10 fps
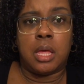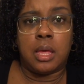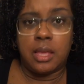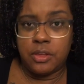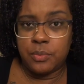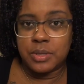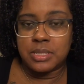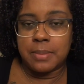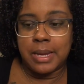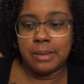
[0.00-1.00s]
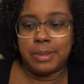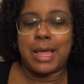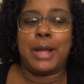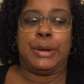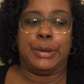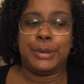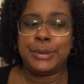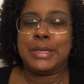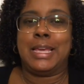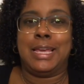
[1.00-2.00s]
And you want somebody to be like, girl,
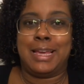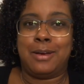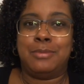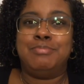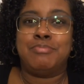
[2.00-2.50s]
yeah,